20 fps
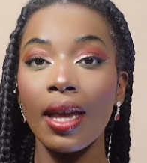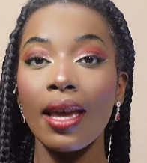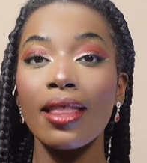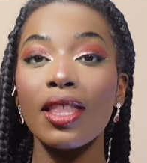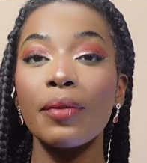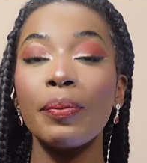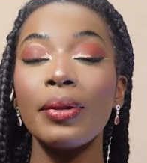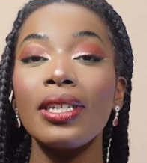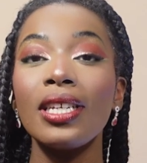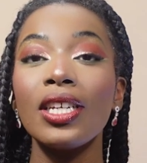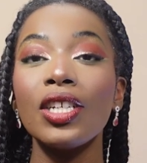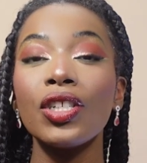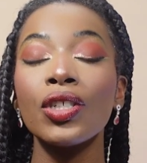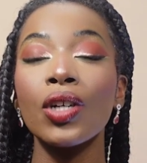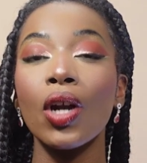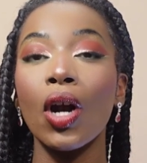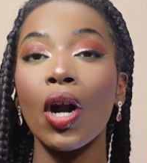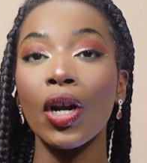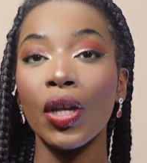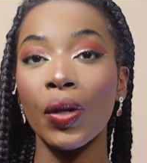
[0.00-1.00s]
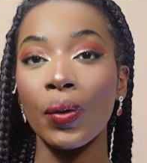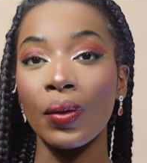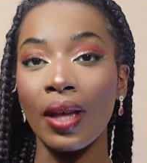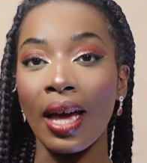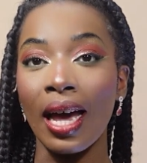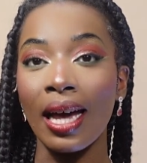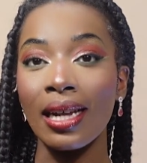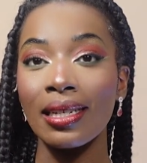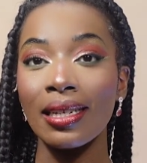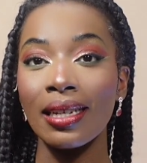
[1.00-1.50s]
The petition argued
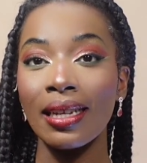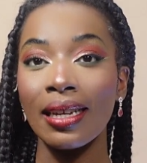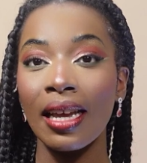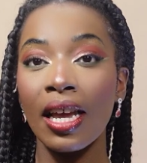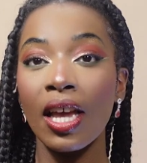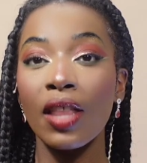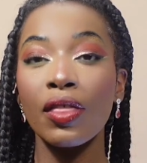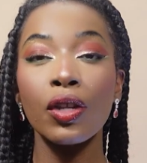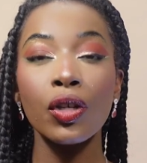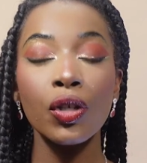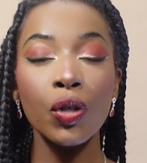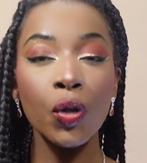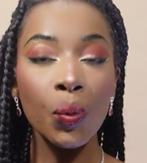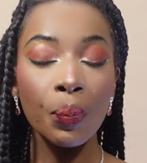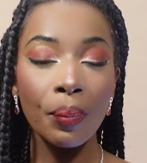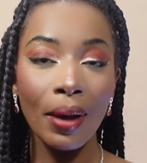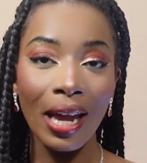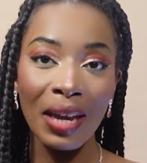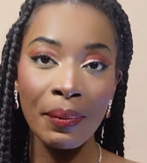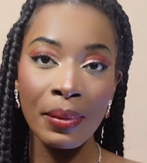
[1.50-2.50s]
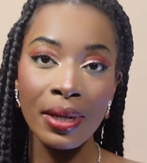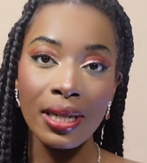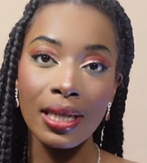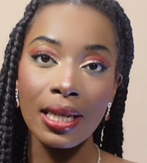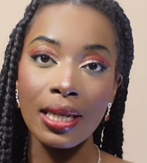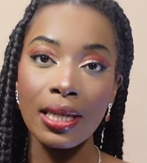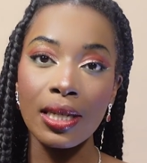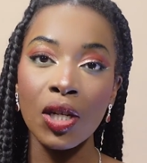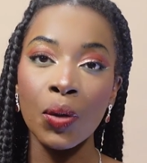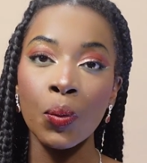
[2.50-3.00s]
that the new payment
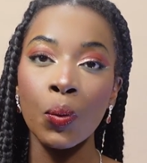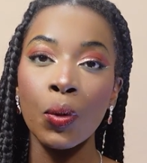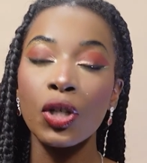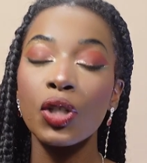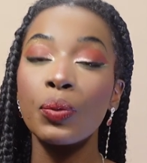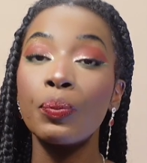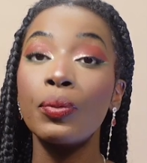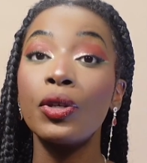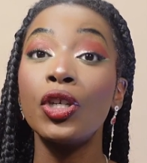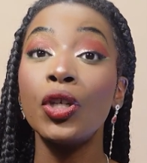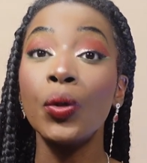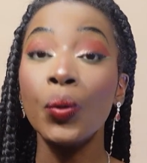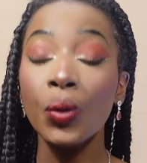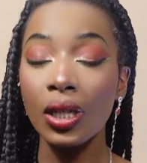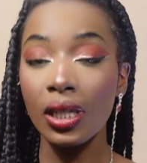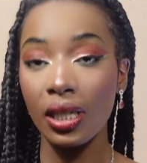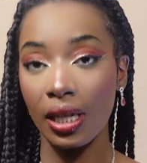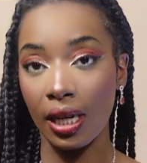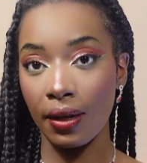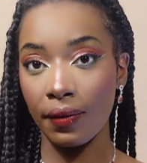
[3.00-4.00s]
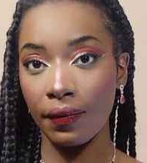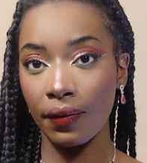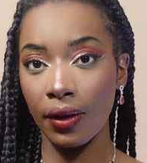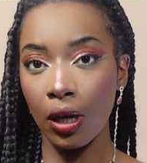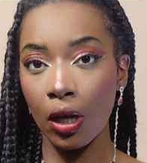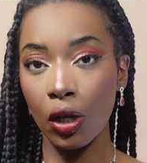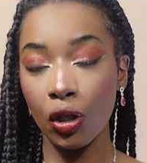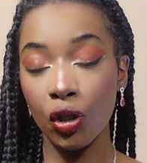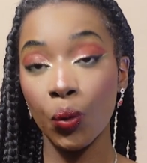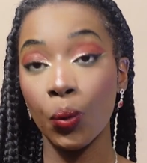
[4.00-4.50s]
system was punitive
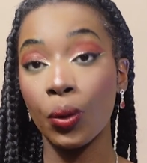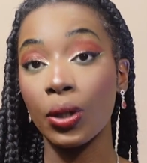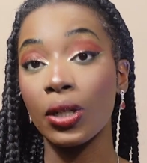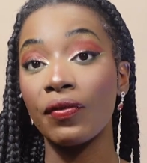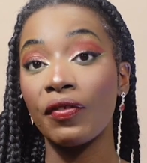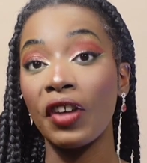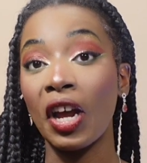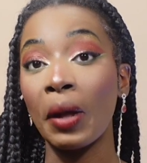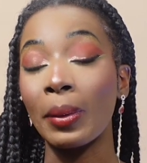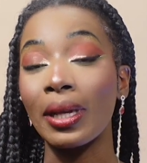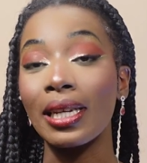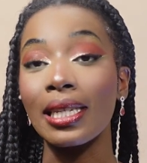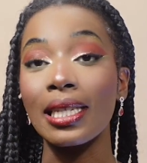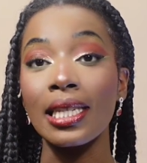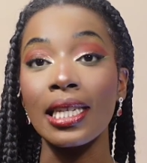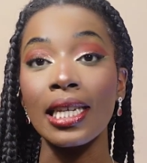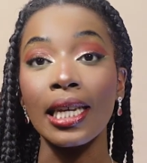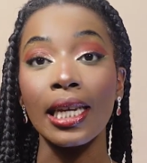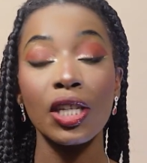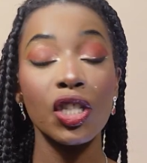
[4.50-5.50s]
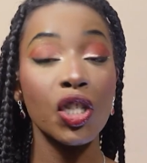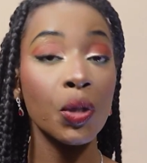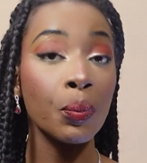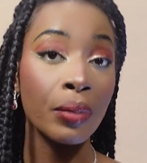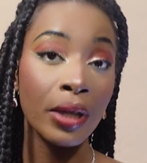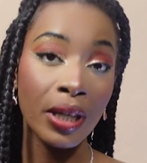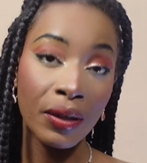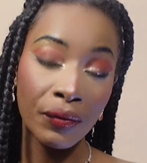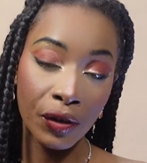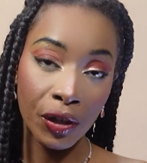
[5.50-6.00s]
towards families seeking to
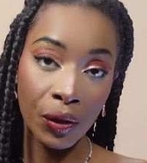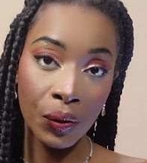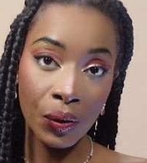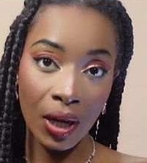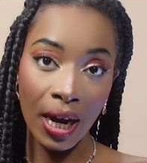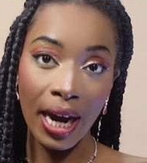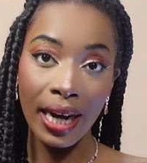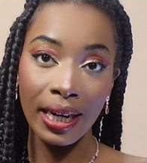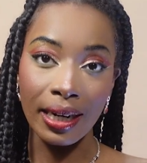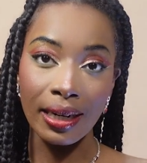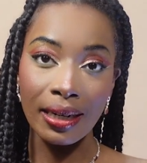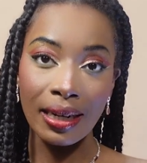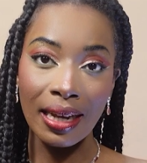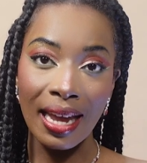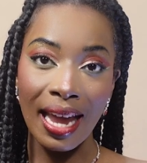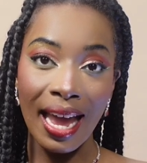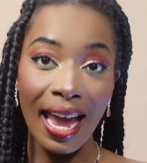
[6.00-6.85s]
be reunited,